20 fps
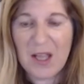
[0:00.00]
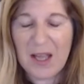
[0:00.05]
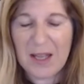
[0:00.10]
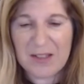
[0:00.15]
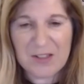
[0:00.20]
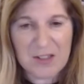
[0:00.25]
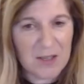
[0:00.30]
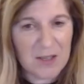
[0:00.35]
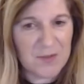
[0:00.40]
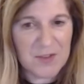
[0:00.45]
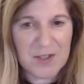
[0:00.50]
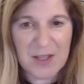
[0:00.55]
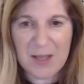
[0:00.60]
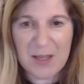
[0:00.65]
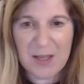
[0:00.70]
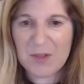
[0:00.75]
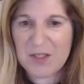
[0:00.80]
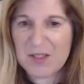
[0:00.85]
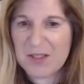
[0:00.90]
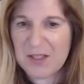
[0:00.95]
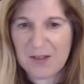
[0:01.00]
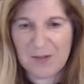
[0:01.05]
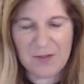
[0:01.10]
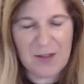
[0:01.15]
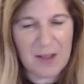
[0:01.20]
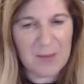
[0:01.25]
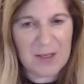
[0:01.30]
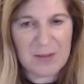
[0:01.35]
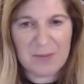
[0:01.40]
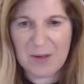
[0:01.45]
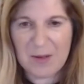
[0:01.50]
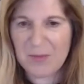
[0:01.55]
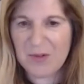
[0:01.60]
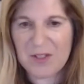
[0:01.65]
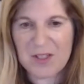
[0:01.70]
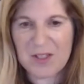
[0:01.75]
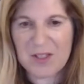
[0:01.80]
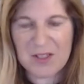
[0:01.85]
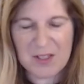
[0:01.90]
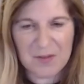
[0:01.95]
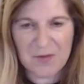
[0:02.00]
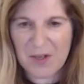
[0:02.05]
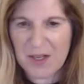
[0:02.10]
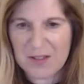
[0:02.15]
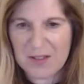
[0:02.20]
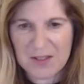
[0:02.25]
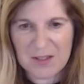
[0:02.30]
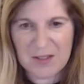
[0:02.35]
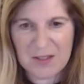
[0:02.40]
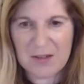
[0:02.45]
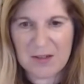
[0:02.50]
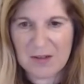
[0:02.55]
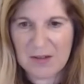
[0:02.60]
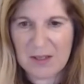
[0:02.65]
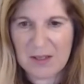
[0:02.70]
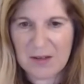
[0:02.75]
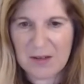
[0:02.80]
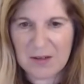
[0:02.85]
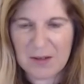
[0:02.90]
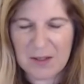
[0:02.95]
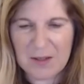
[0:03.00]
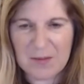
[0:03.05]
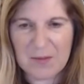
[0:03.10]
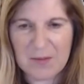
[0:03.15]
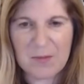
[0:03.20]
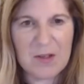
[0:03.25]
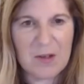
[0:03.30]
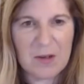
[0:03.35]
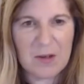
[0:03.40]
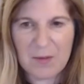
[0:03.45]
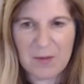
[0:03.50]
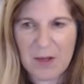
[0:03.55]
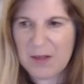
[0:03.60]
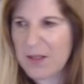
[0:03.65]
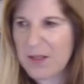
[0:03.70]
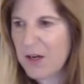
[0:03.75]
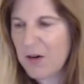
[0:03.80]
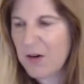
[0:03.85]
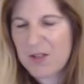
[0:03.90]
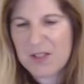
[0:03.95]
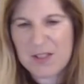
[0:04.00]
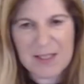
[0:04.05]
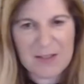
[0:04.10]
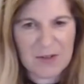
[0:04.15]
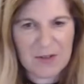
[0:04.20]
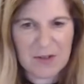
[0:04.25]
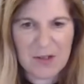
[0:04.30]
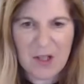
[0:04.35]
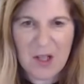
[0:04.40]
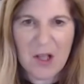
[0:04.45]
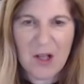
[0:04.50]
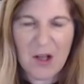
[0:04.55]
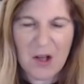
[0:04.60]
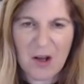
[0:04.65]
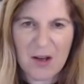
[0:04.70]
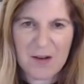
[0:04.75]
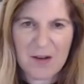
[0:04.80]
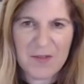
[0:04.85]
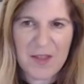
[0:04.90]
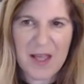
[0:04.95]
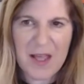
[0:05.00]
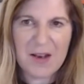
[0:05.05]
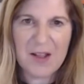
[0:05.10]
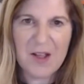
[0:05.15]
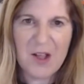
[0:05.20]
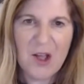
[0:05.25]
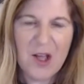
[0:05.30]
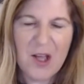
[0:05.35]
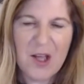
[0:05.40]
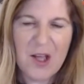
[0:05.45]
a tough time with sick family members, sick friends, in, and you know, on carers leave and all of that.